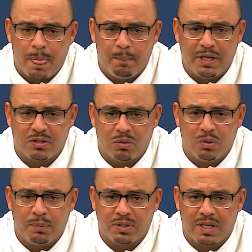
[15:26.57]
make sure
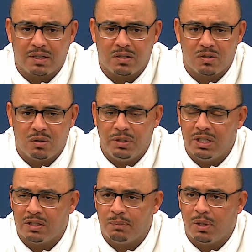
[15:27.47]
we're protected so that we can
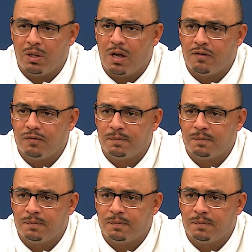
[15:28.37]
get the ball off.